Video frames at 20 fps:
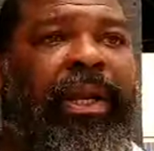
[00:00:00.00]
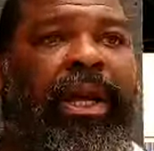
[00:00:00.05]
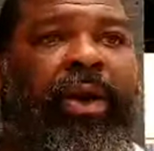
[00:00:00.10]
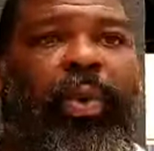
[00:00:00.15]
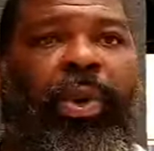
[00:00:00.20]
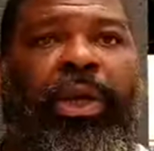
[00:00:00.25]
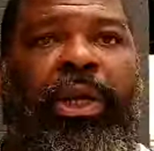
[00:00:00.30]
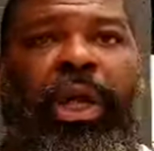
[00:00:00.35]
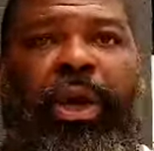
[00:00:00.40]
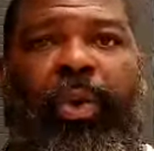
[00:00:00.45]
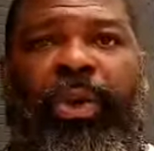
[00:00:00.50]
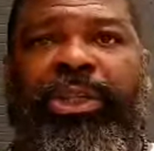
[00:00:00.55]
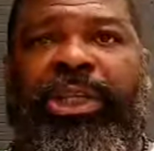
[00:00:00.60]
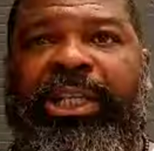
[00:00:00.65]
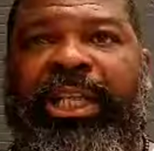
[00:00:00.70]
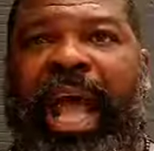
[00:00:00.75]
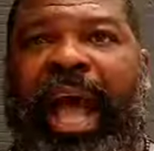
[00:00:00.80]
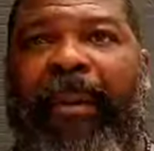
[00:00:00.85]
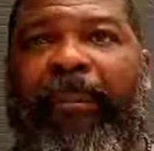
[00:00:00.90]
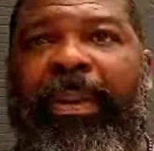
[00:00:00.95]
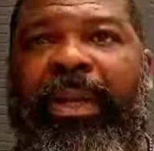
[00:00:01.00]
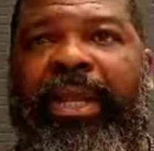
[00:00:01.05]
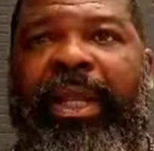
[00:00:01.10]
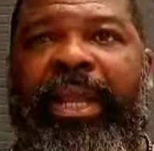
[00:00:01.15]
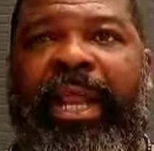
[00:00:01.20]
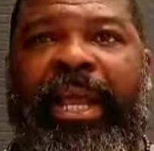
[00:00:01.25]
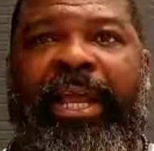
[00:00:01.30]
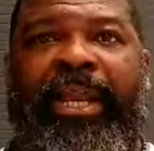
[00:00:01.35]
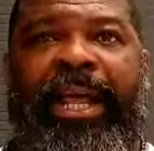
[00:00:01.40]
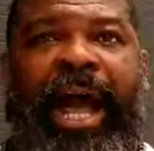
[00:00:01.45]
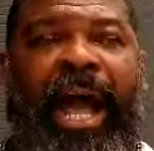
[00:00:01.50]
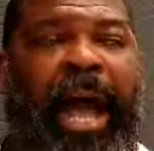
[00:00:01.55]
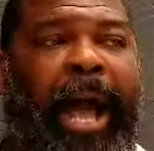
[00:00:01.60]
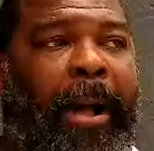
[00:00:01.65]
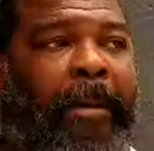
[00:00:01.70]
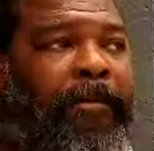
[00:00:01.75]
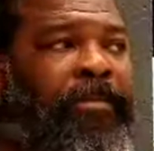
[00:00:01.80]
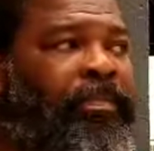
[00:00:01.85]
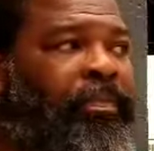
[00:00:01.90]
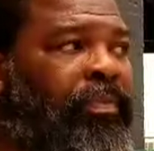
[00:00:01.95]
Look what just happened in
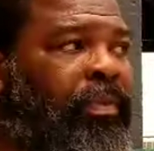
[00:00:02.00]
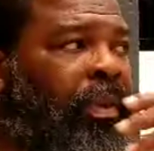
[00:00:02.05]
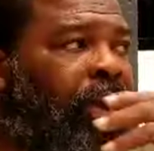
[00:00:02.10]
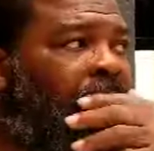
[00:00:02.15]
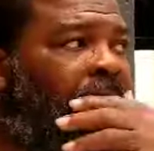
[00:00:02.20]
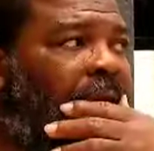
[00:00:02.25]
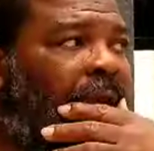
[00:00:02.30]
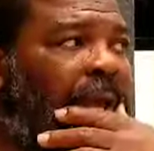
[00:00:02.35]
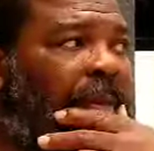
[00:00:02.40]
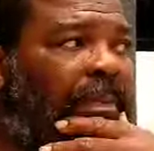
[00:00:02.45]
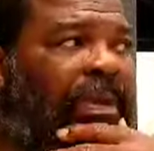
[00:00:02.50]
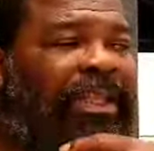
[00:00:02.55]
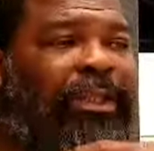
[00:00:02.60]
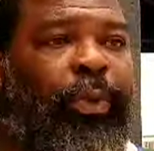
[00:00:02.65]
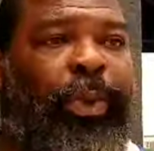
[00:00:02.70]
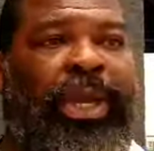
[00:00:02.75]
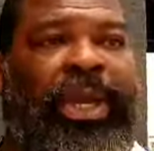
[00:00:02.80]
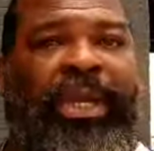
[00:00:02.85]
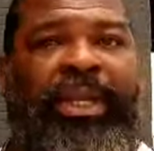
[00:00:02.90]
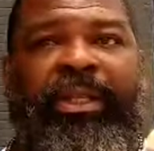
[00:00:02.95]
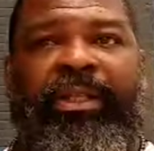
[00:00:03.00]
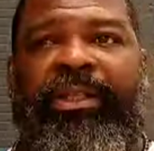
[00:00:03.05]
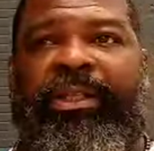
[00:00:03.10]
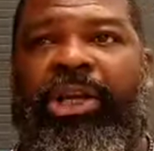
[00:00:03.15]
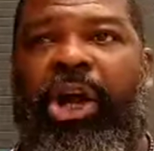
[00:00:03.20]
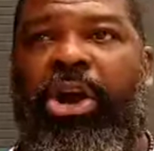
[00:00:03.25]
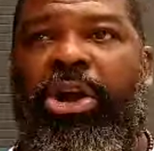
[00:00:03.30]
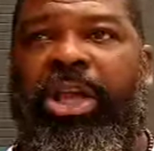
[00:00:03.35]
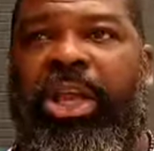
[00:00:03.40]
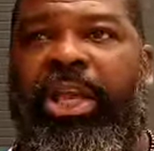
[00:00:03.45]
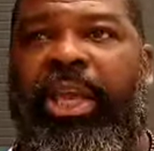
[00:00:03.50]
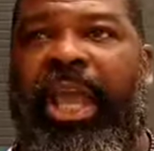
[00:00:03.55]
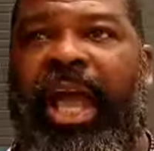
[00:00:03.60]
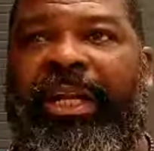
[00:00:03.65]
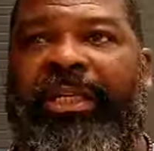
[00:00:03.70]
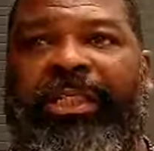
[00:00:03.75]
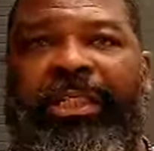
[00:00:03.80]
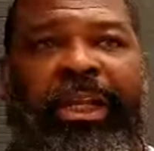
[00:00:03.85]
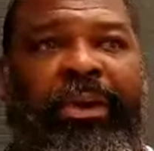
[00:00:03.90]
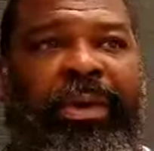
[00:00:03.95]
between Turkey
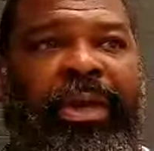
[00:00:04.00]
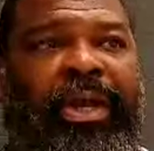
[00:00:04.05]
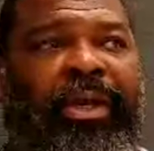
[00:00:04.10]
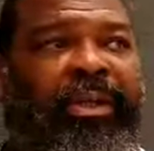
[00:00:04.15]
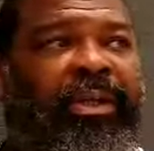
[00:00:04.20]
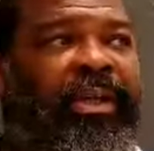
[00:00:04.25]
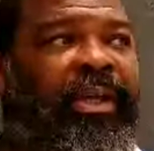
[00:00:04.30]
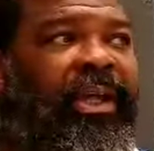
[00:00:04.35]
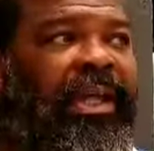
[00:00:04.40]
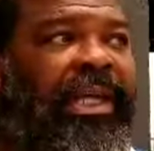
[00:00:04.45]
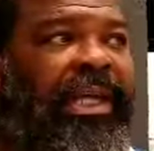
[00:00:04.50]
and Syria.